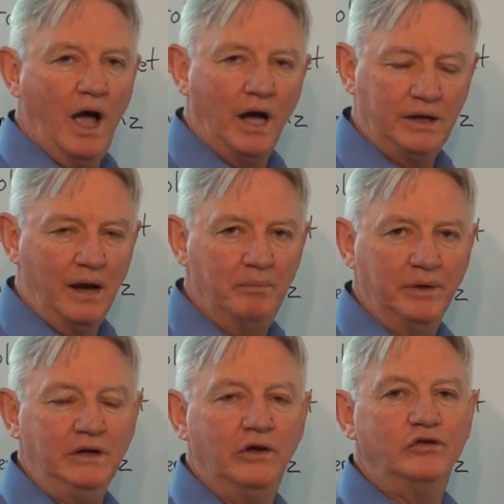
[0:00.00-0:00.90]
A
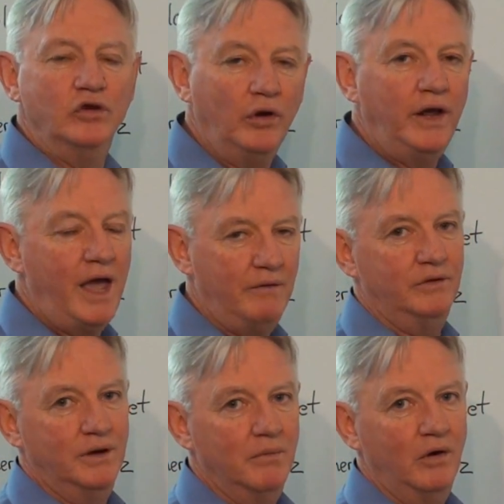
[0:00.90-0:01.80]
company does not have
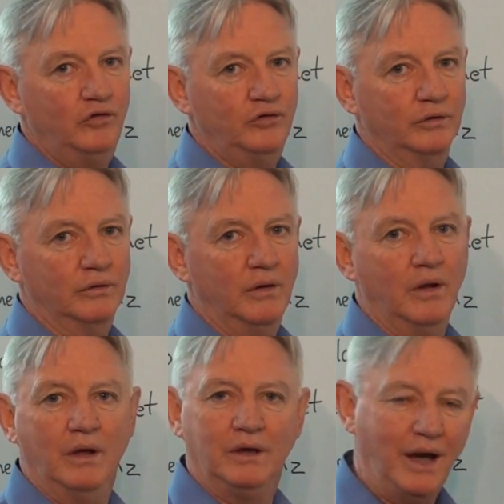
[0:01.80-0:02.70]
an emotion.
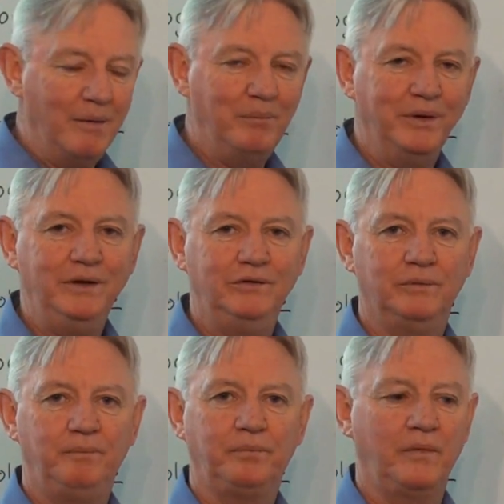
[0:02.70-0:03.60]

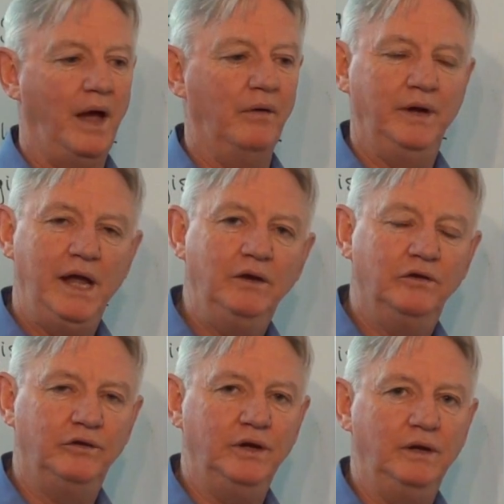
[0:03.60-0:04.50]
Companies are an
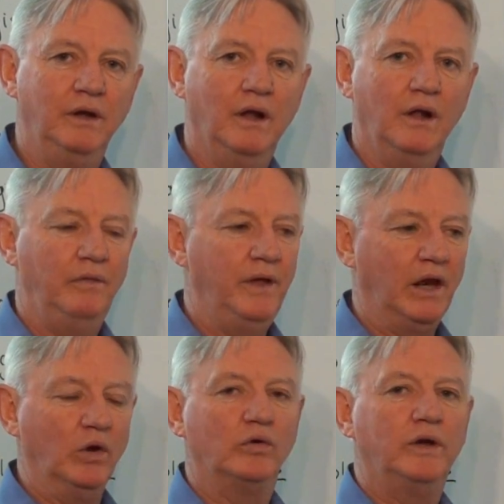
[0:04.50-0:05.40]
entity that
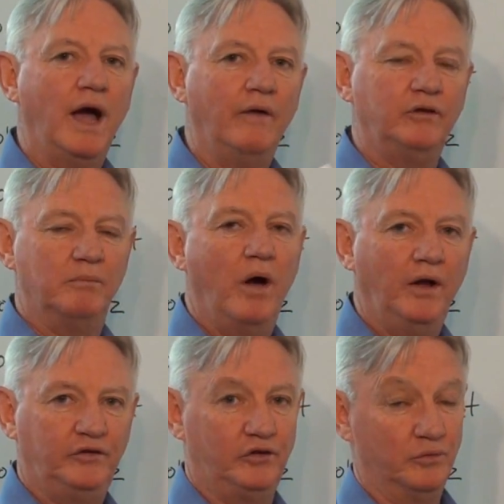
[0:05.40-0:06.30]
are looked after
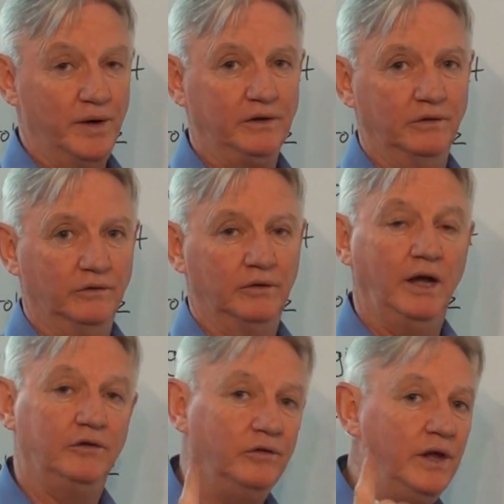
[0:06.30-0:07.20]
by its directors.
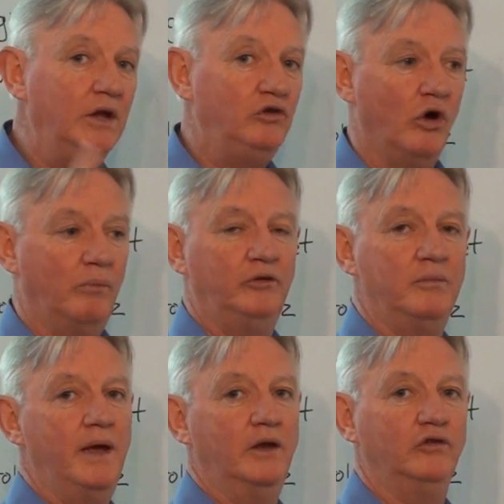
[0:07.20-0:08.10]
It's their job
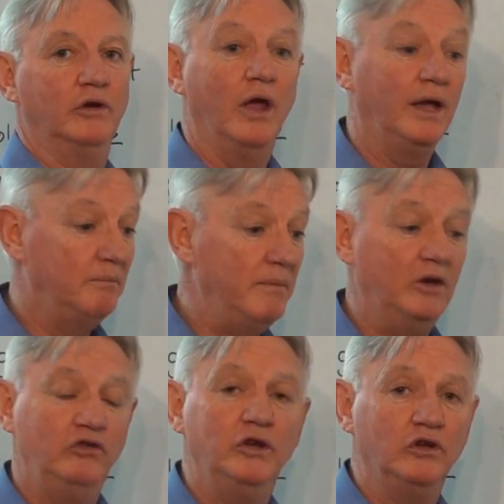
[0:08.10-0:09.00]
to manage it, like
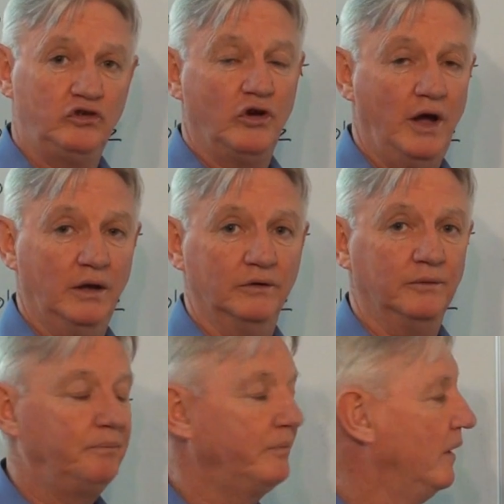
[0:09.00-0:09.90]
managing a child.